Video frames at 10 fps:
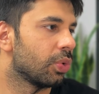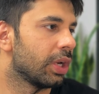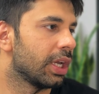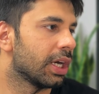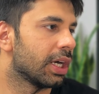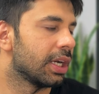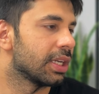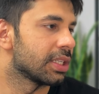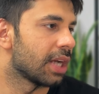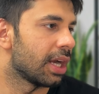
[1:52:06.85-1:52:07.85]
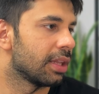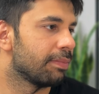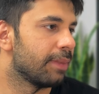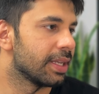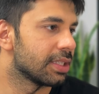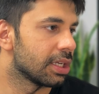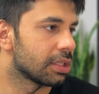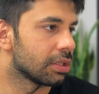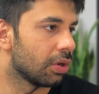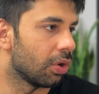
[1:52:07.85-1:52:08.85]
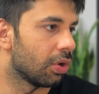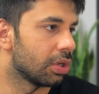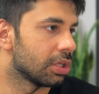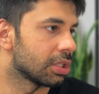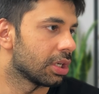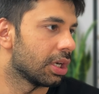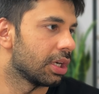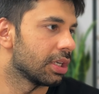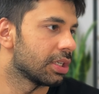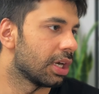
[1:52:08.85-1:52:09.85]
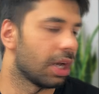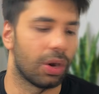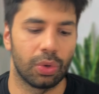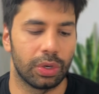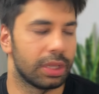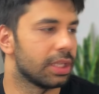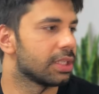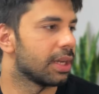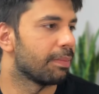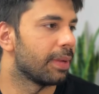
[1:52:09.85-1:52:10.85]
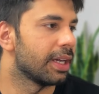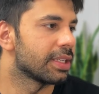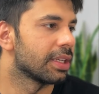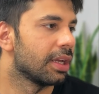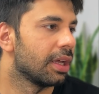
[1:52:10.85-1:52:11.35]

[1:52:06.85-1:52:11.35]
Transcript: only understand the basics or just understand how to run these templates,